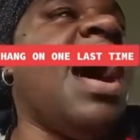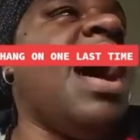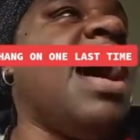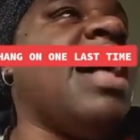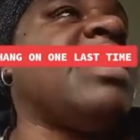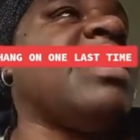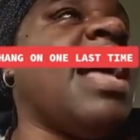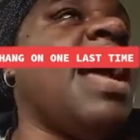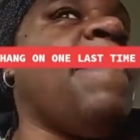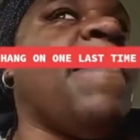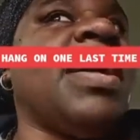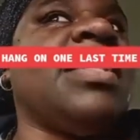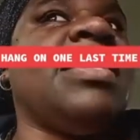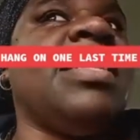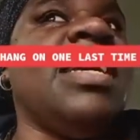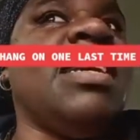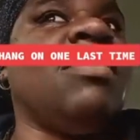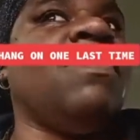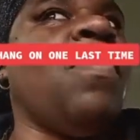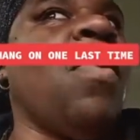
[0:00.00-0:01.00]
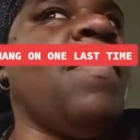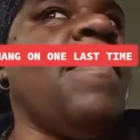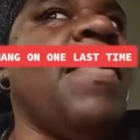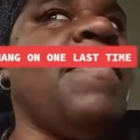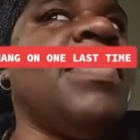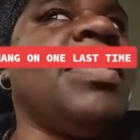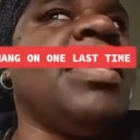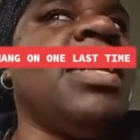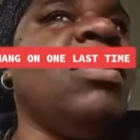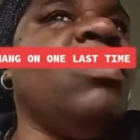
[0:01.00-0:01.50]
all type of things but let
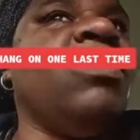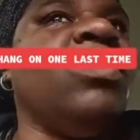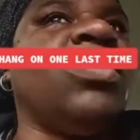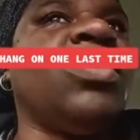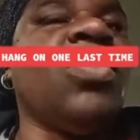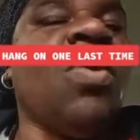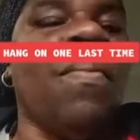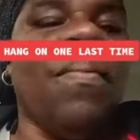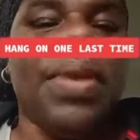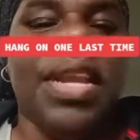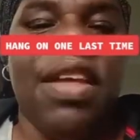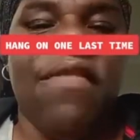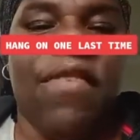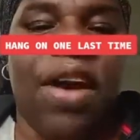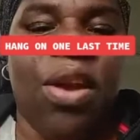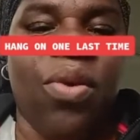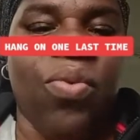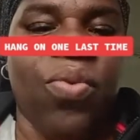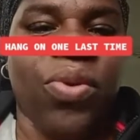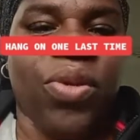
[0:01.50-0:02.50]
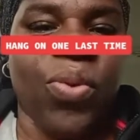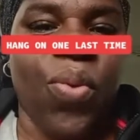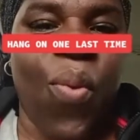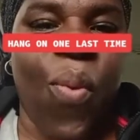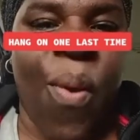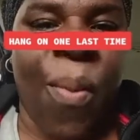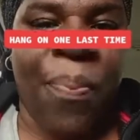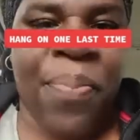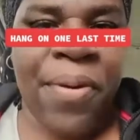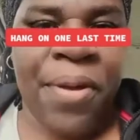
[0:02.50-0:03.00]
me tell you no something me never lose
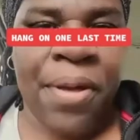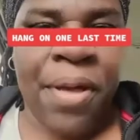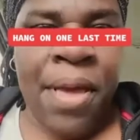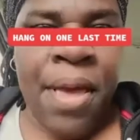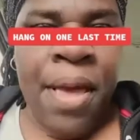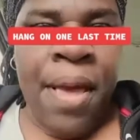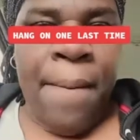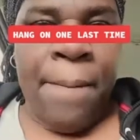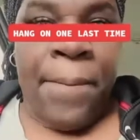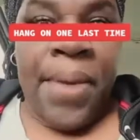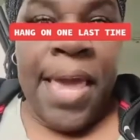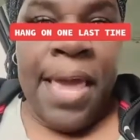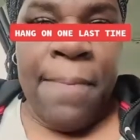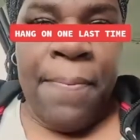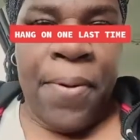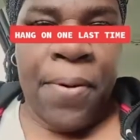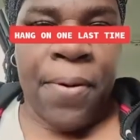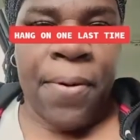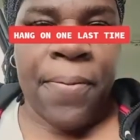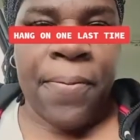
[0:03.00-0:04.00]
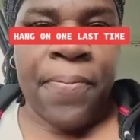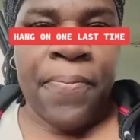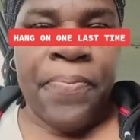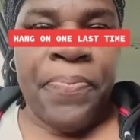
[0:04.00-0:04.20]
hope people